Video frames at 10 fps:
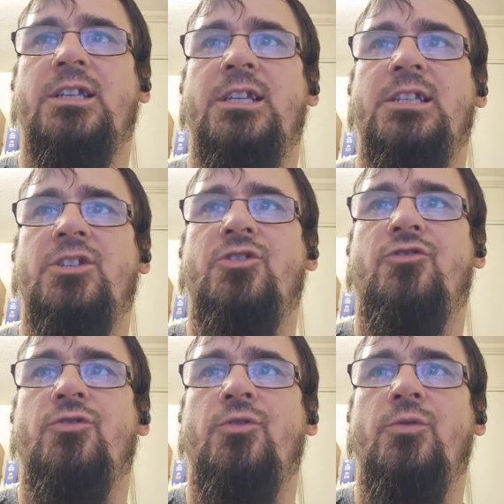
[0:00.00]
It is
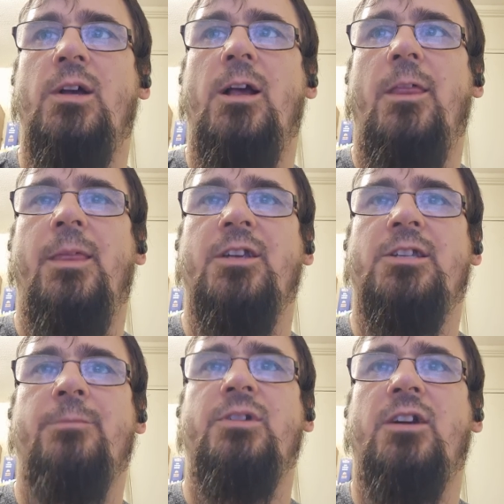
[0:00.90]
true that
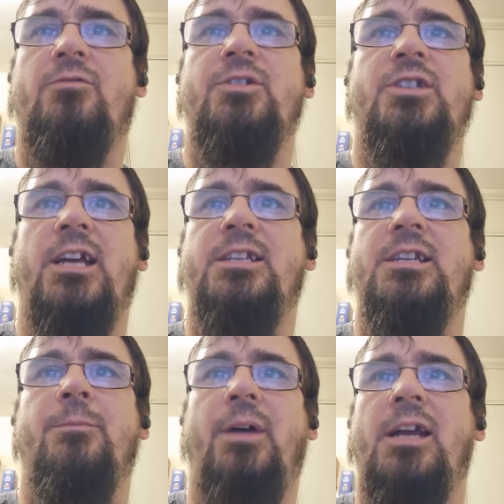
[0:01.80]
subject
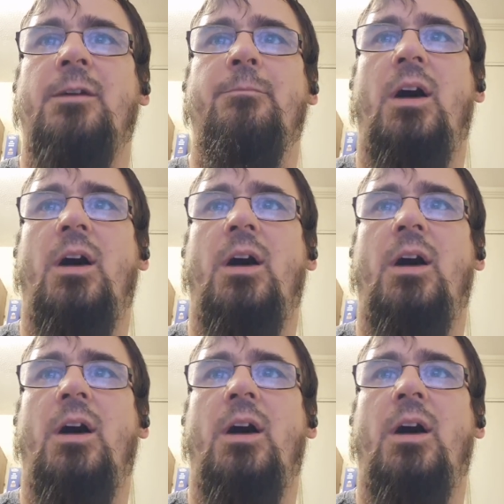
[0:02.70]
Christianity and pagan